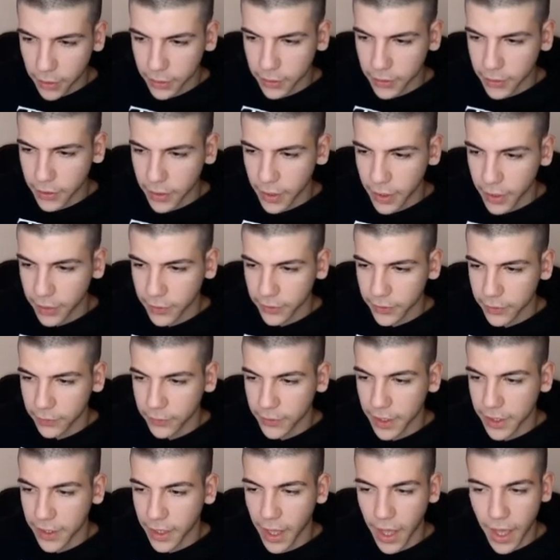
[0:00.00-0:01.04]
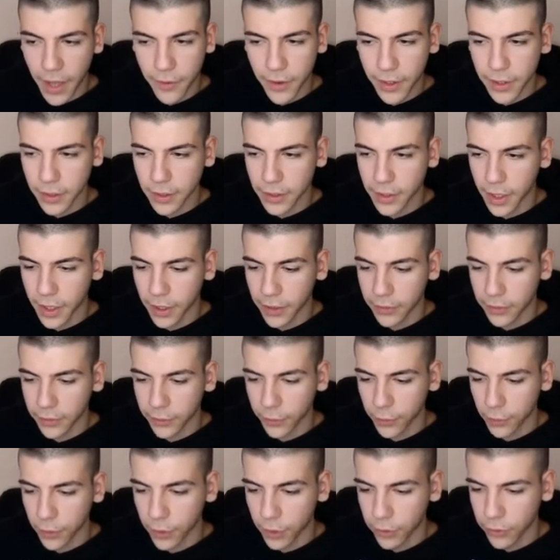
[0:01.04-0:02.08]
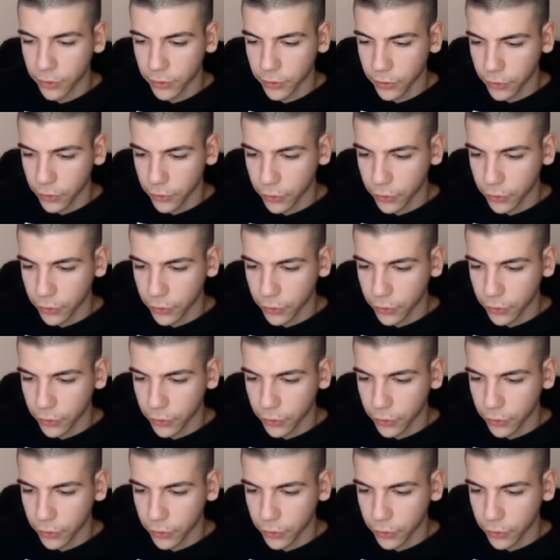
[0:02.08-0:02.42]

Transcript: tags if they have any tags, of course.